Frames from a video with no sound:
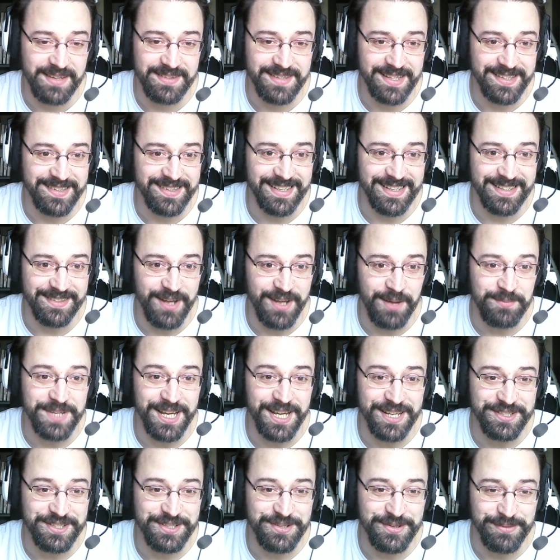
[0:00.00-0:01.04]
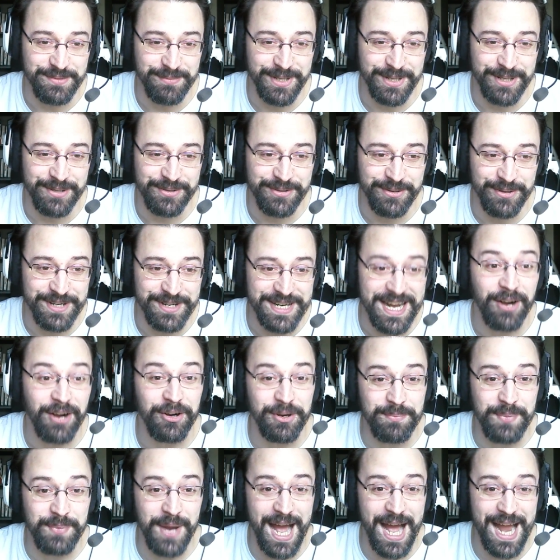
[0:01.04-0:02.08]
That's it. I'm done tooting my own horn now.
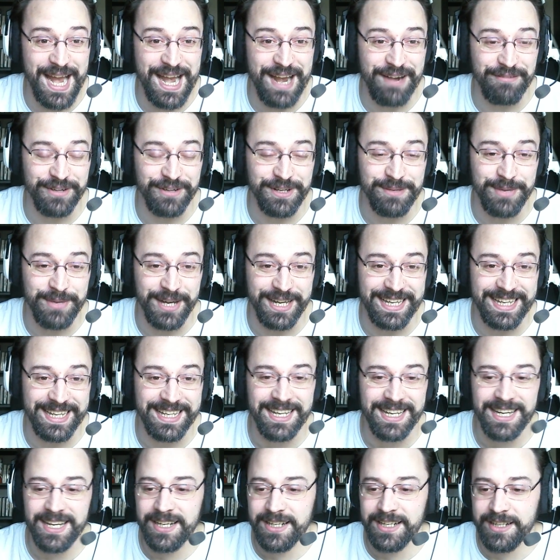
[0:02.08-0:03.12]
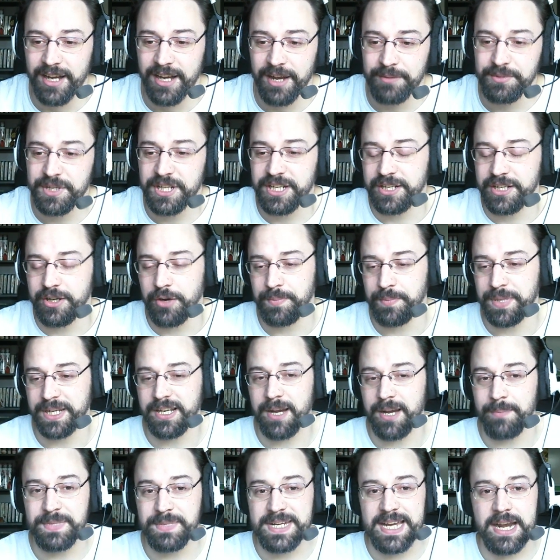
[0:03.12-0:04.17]
Goodbye, everybody. I'm going to go pick
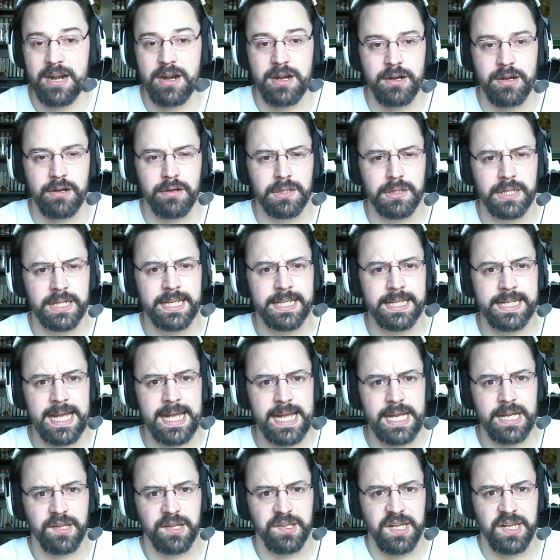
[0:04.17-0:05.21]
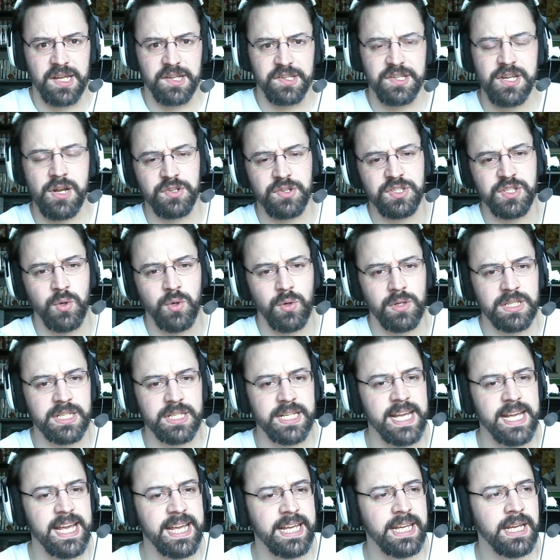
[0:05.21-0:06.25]
up Garen early today because he has no school
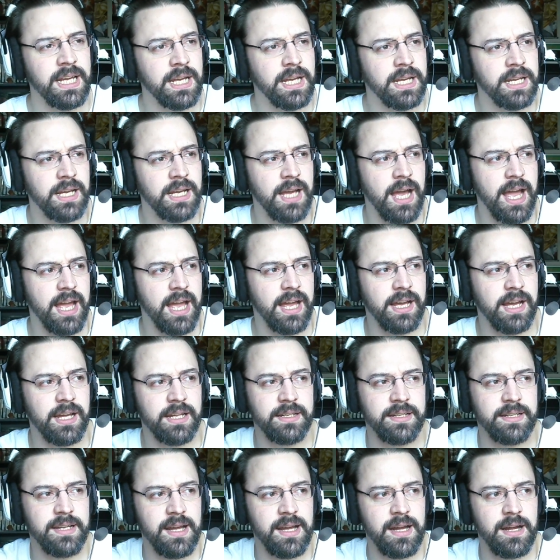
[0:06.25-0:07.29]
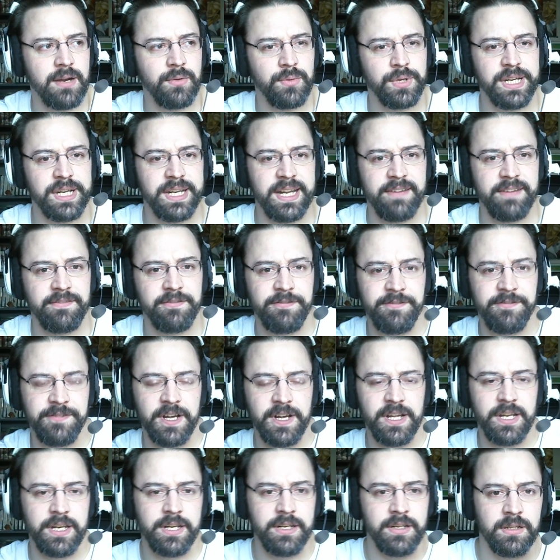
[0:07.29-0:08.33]
today. And we're going to have a
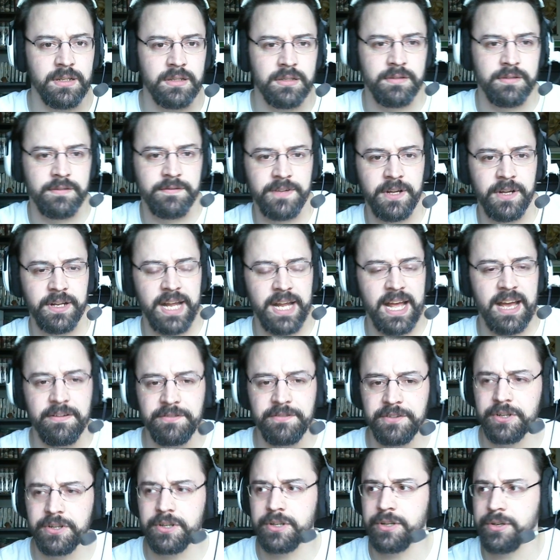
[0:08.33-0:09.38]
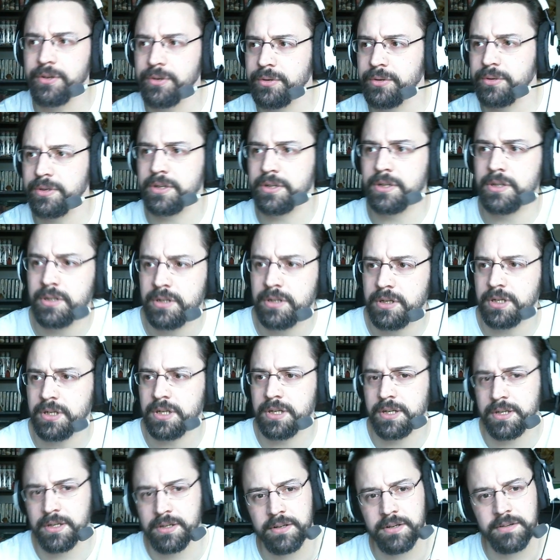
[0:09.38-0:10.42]
fun afternoon,
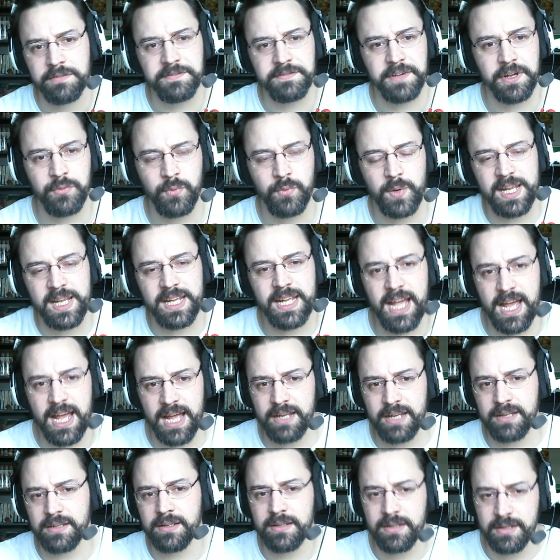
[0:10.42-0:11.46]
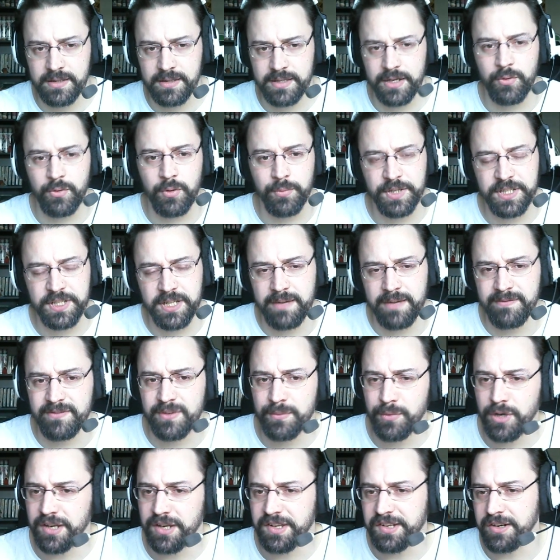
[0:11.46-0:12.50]
fun weekend. There will be time for
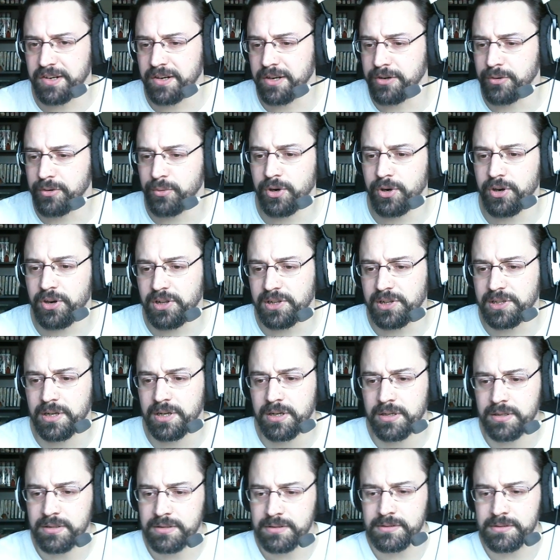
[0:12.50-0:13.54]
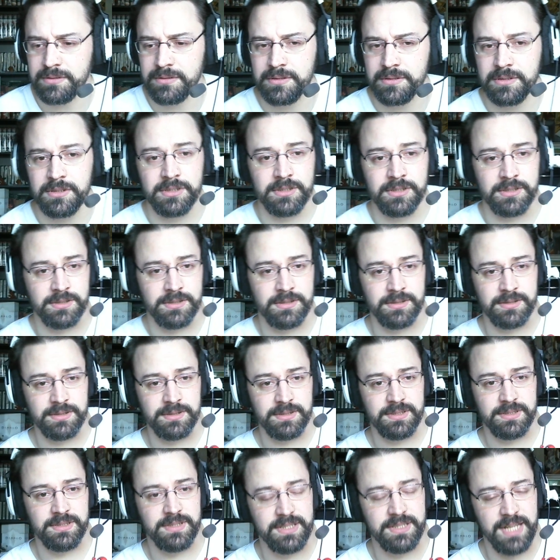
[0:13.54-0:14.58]
Monster Hunter World.
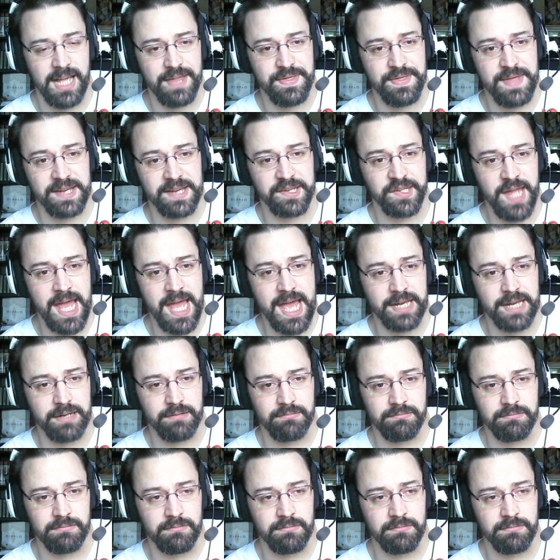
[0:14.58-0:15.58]
And that's that.